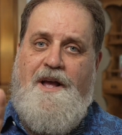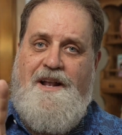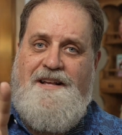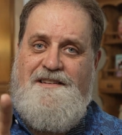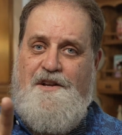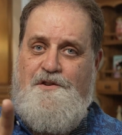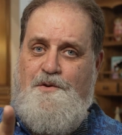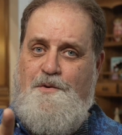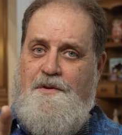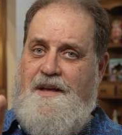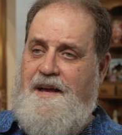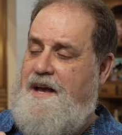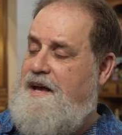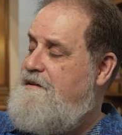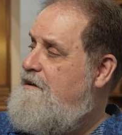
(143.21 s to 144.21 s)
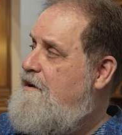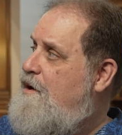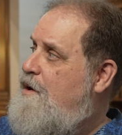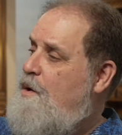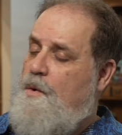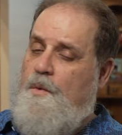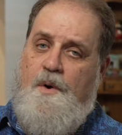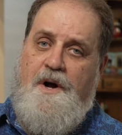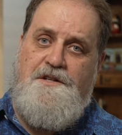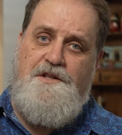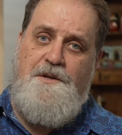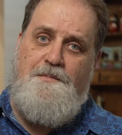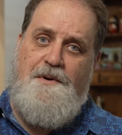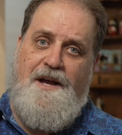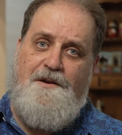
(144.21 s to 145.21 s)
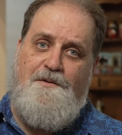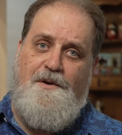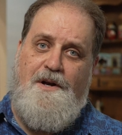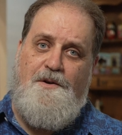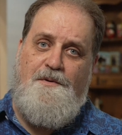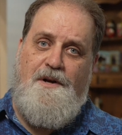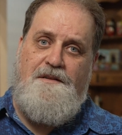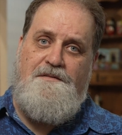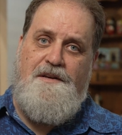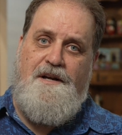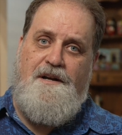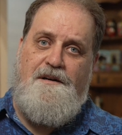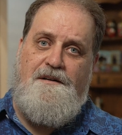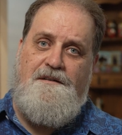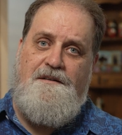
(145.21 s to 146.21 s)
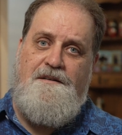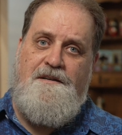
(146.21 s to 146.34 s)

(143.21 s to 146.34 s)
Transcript: and as I do that, watch the background right there.